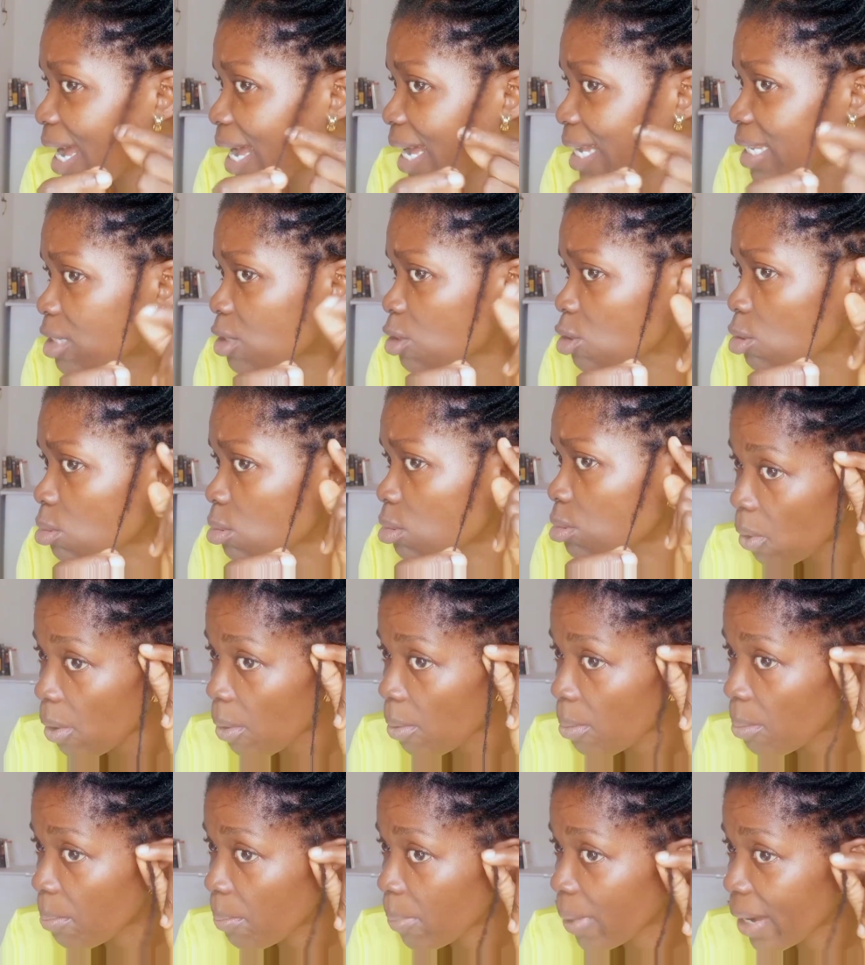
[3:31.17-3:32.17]
I had to
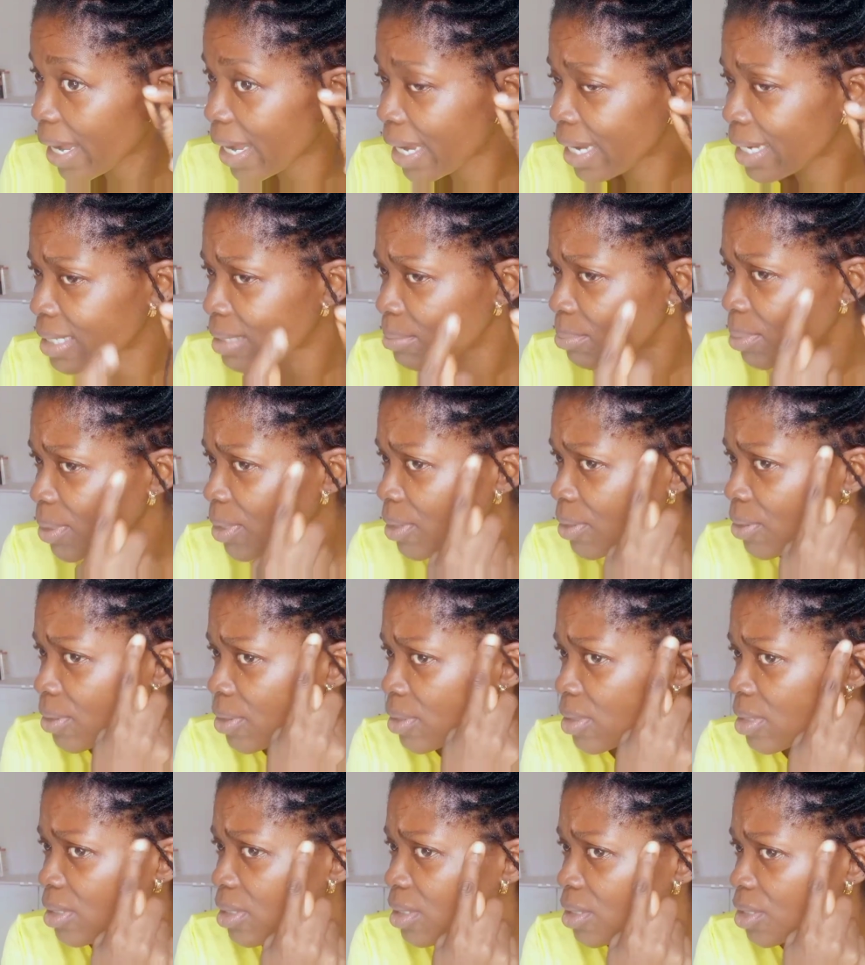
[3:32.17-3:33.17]
combine,
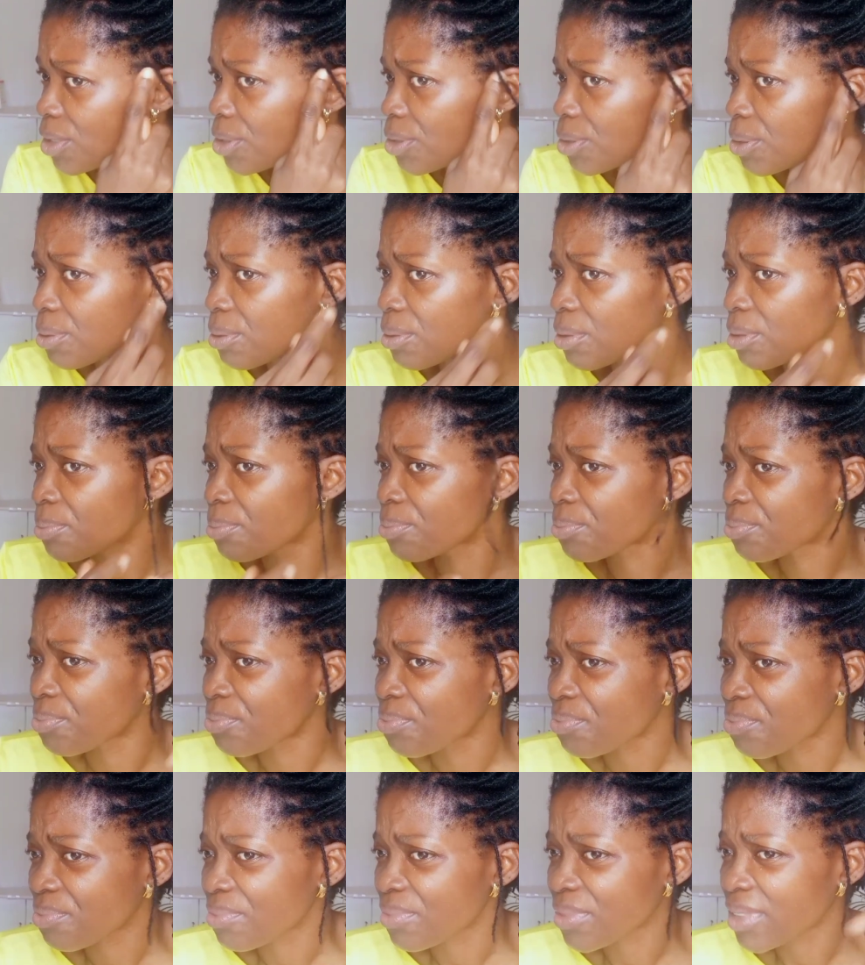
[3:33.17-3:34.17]
because, you know,
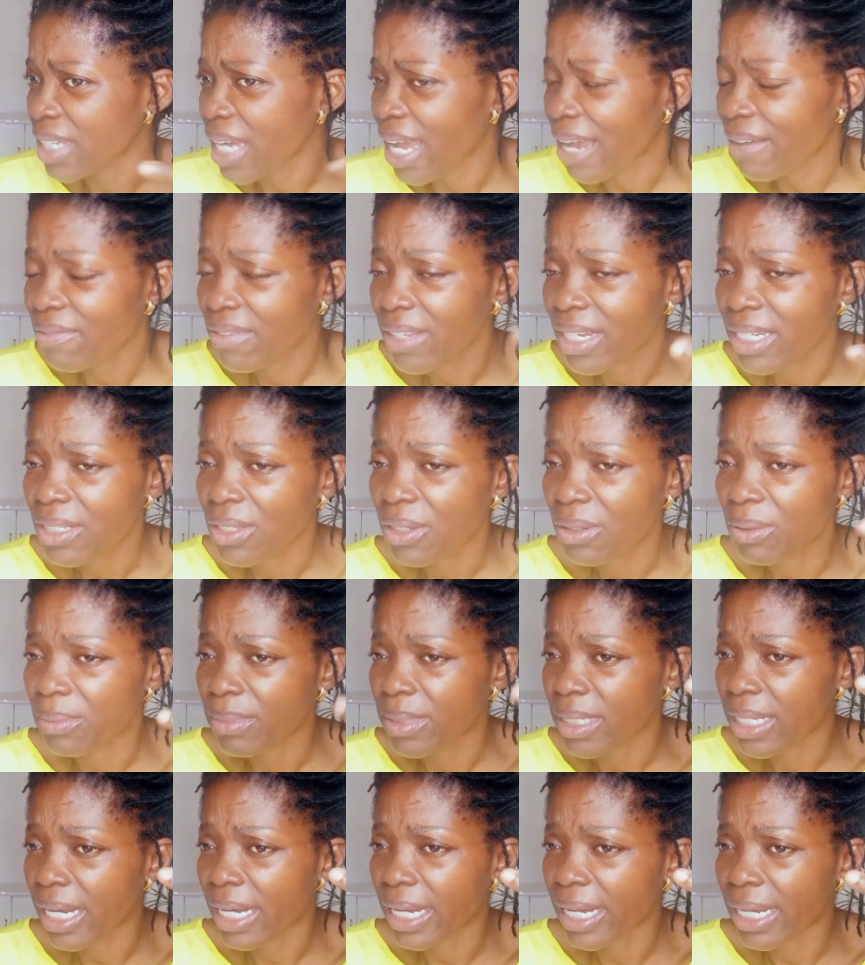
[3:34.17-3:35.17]
after
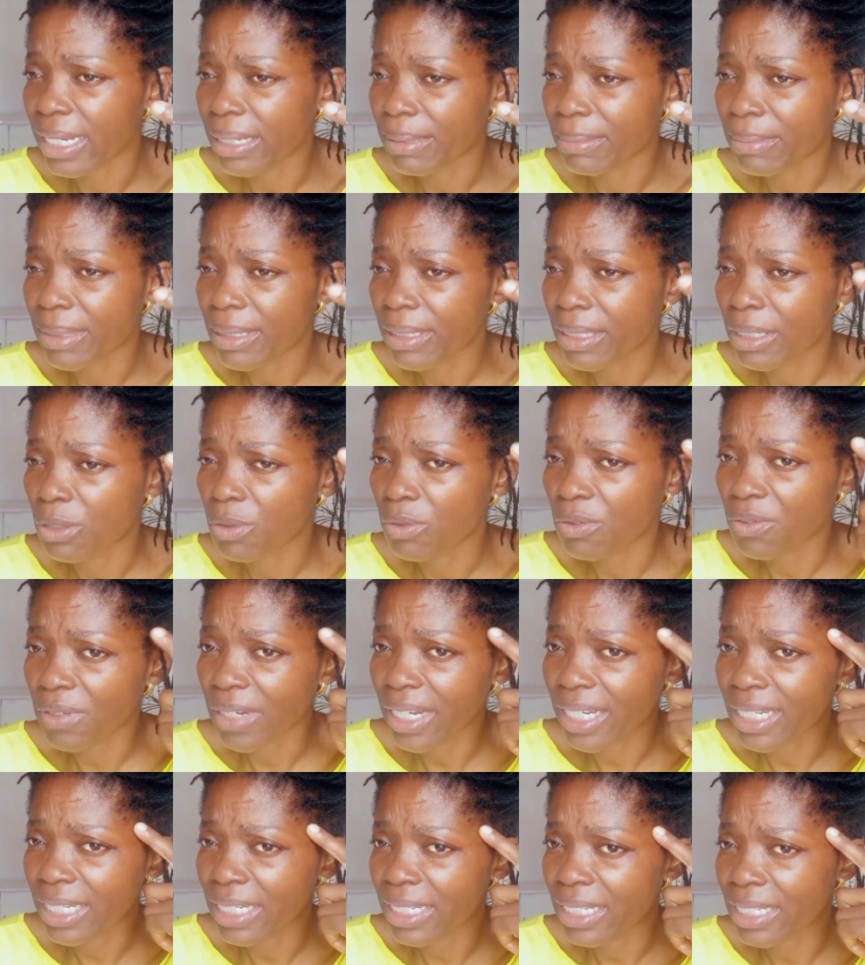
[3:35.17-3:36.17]
some times you
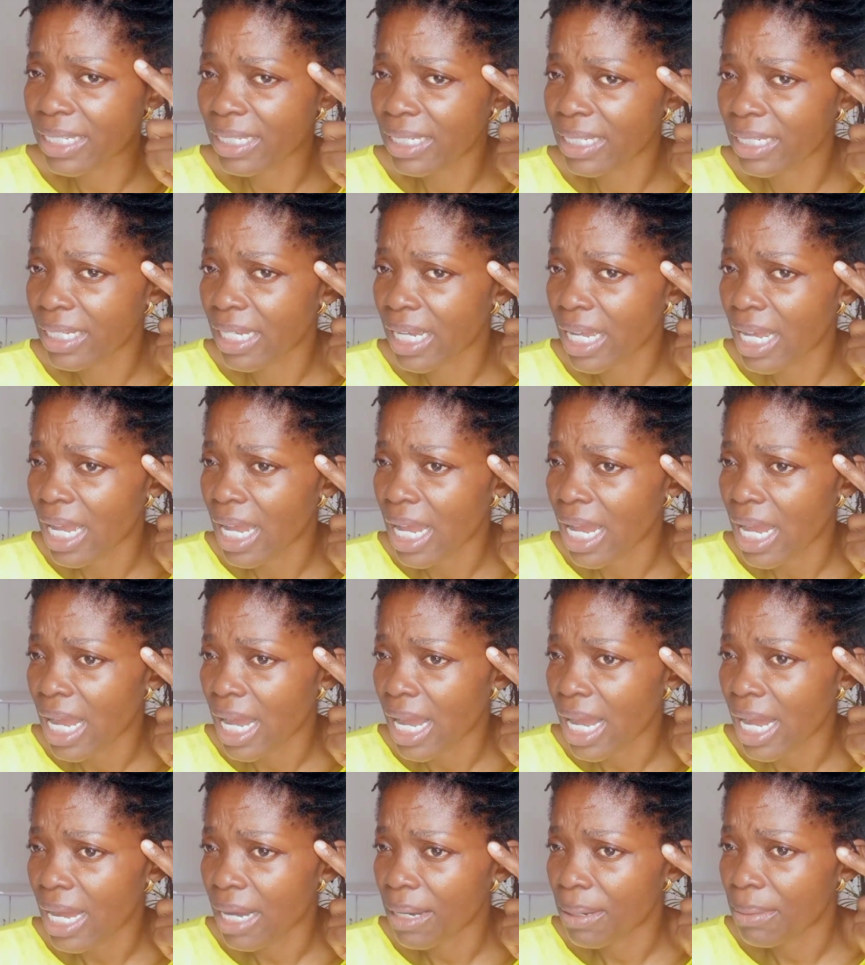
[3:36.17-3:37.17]
find it
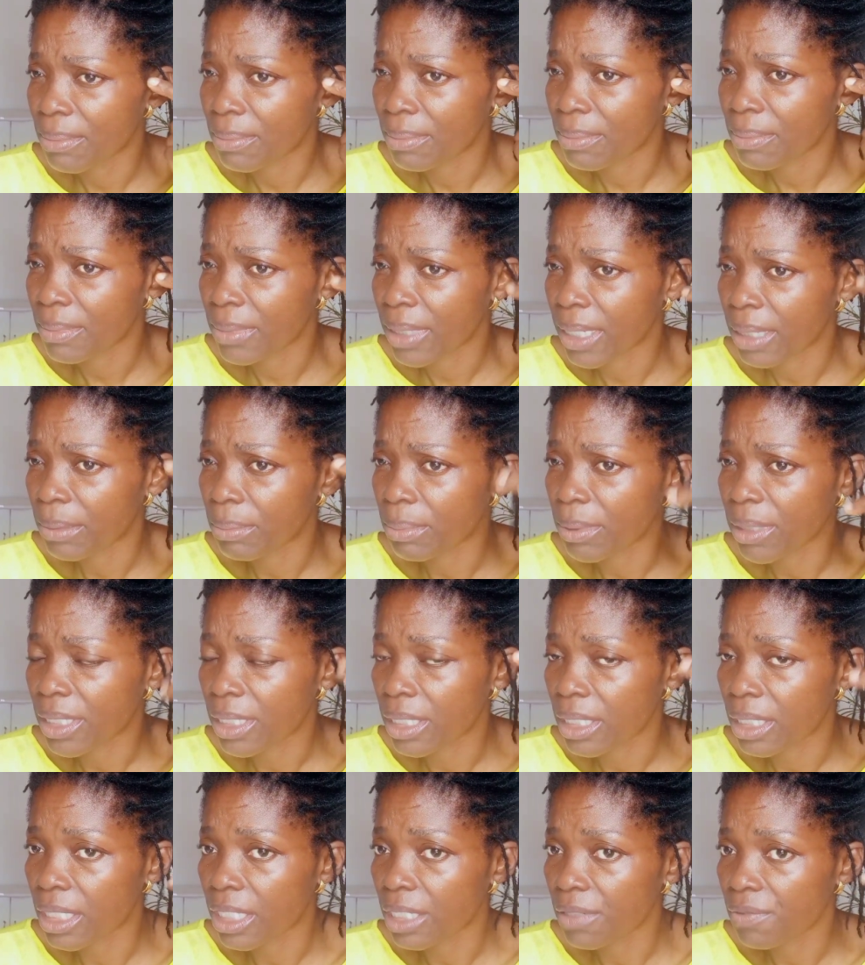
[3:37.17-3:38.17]
a
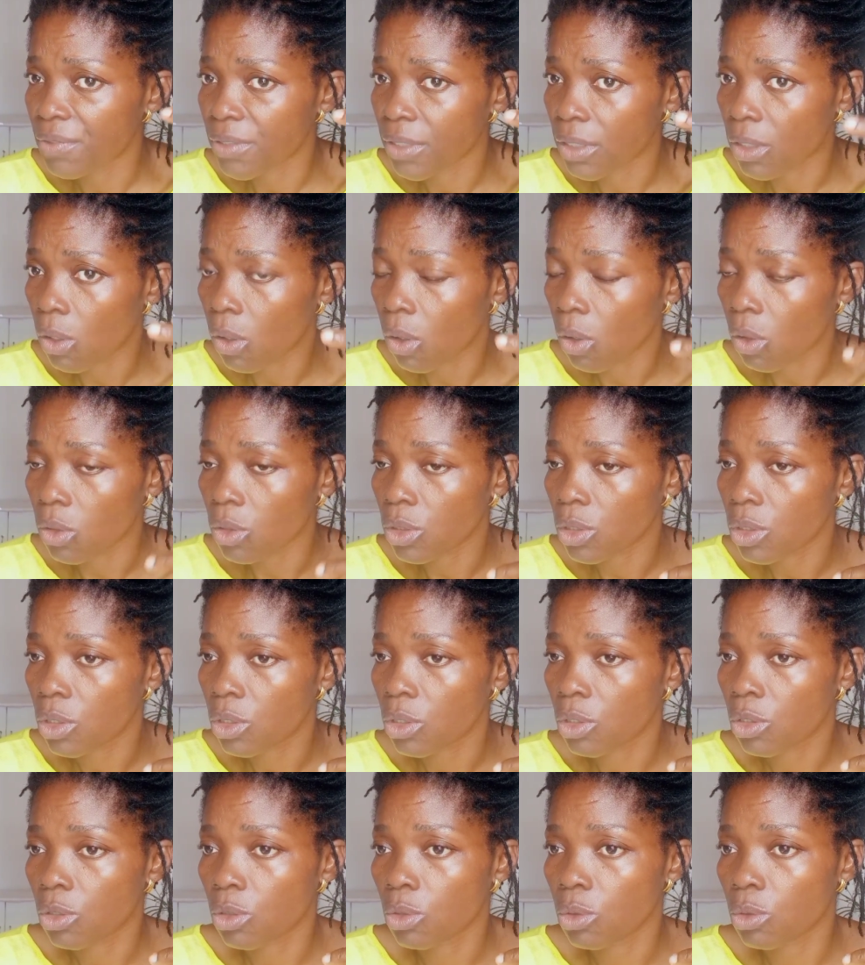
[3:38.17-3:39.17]
bit difficult
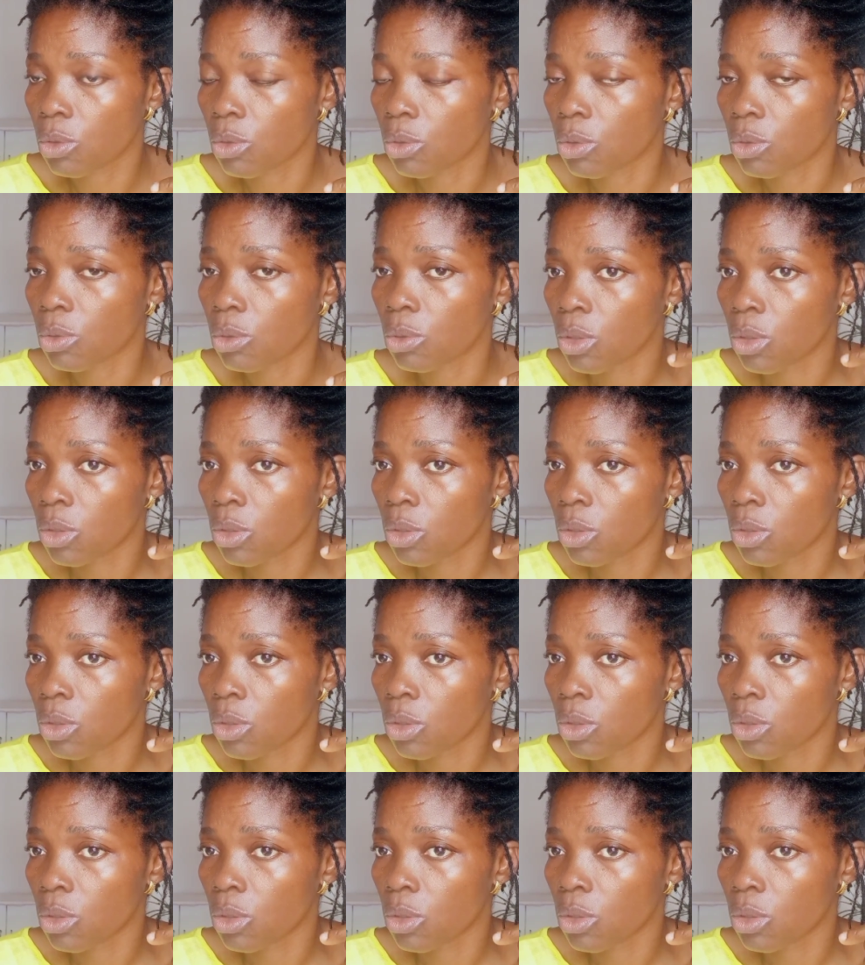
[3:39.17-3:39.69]
to